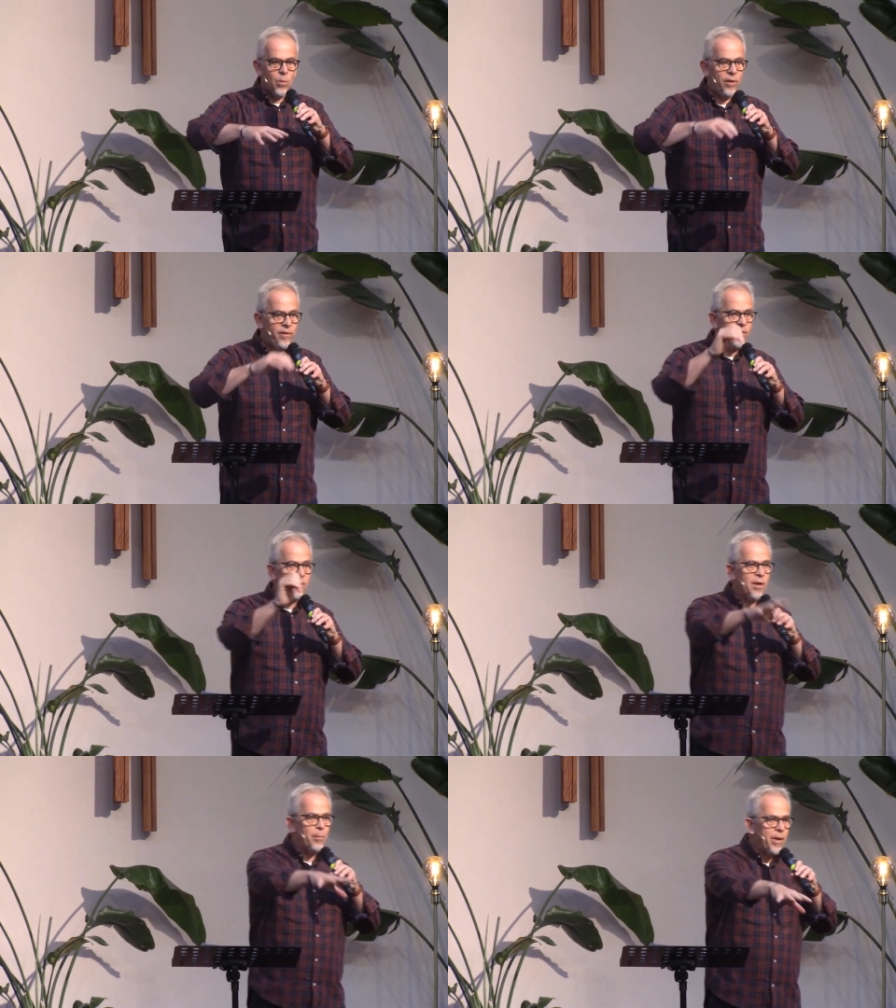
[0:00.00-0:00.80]
We've
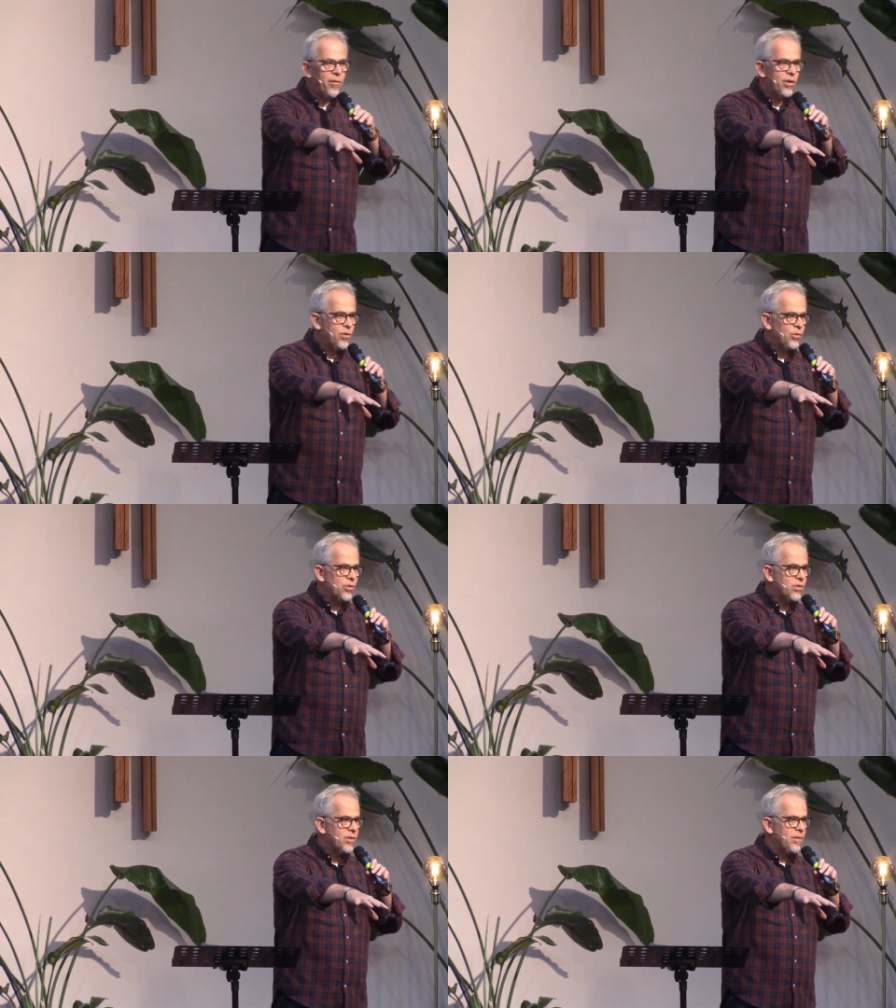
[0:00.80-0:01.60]
even done
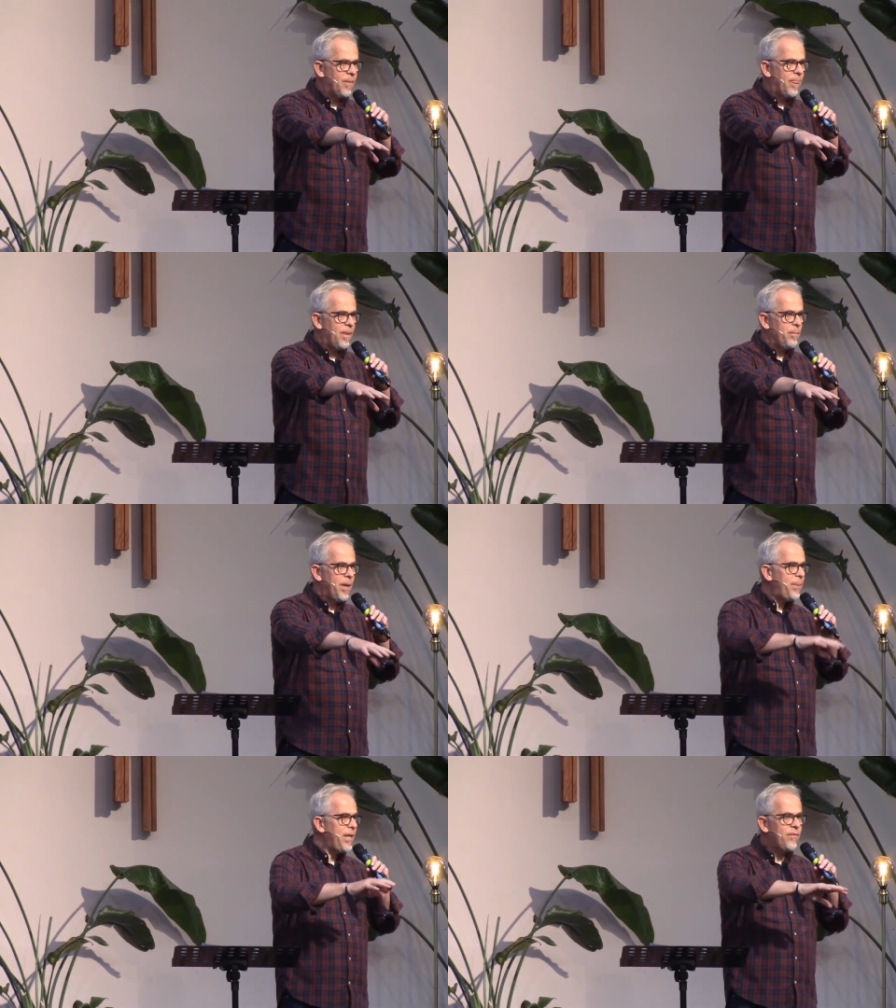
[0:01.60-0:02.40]
miracles,
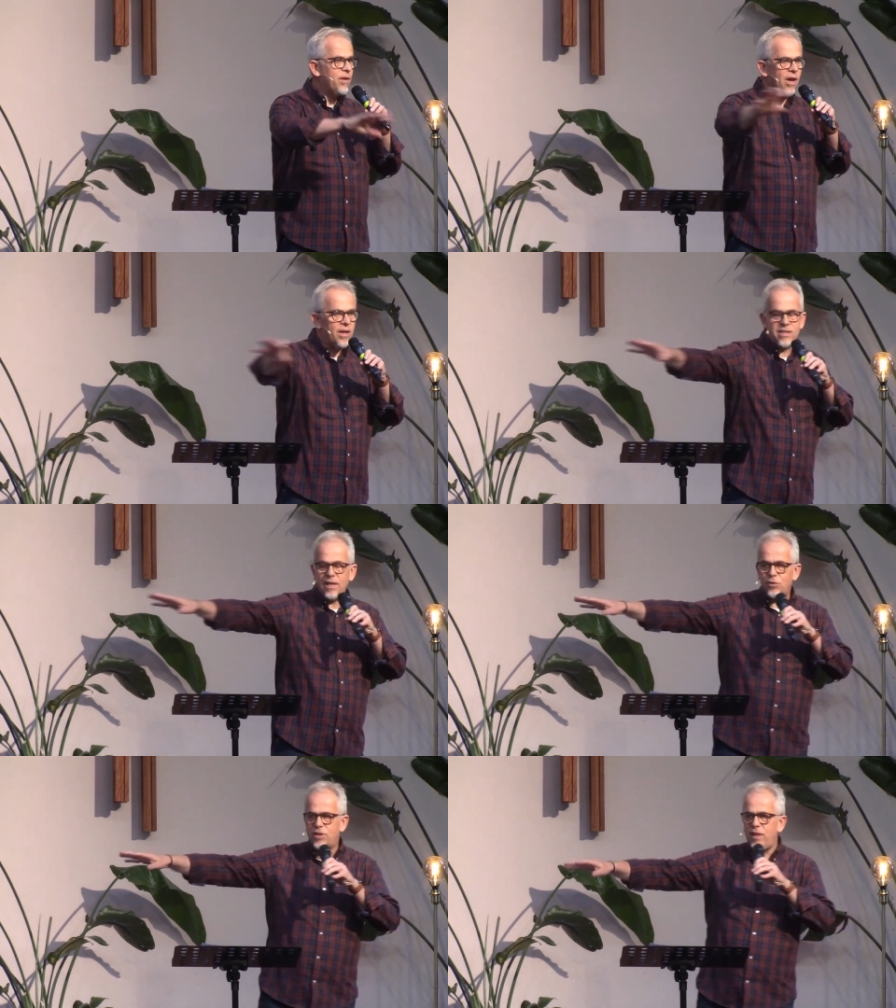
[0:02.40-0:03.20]
maybe even cast
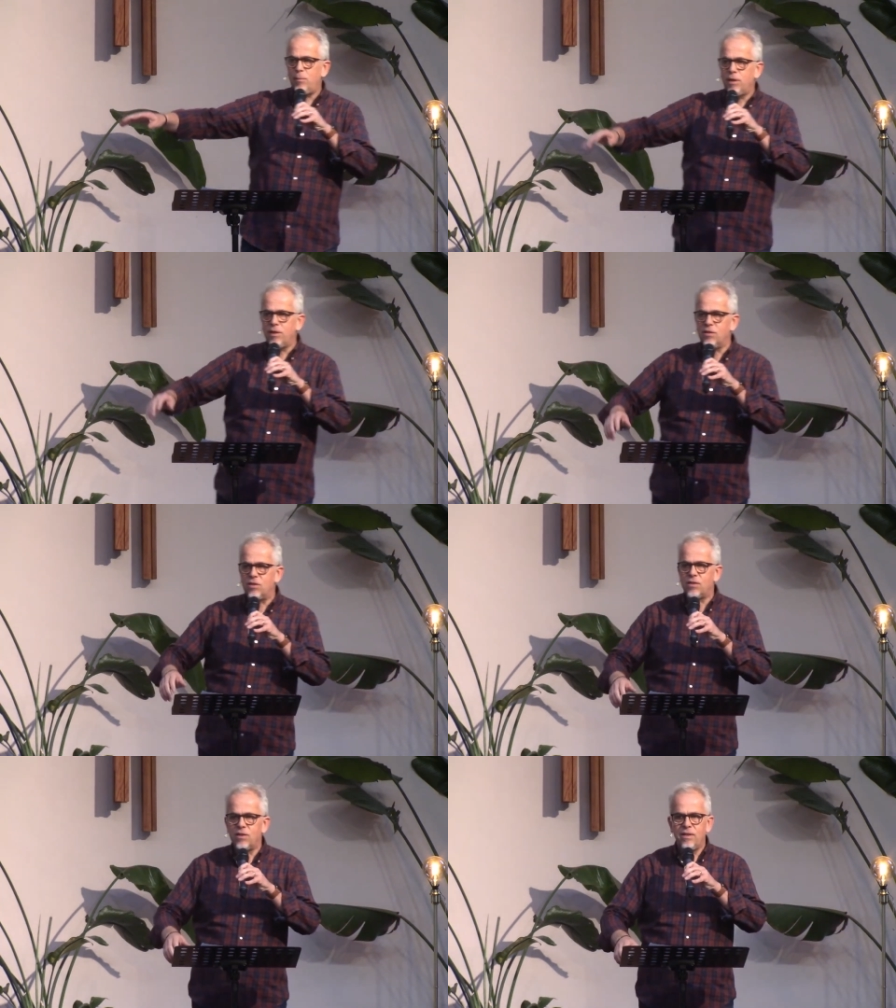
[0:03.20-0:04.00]
out
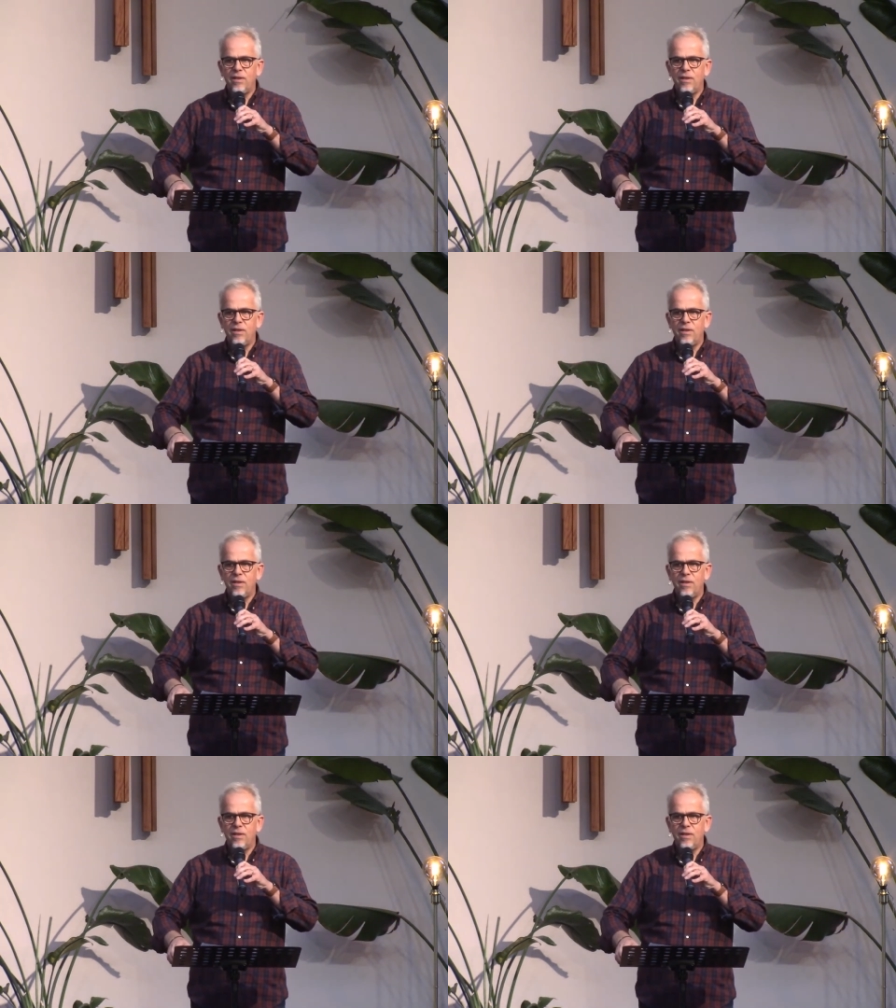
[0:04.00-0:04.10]
demons.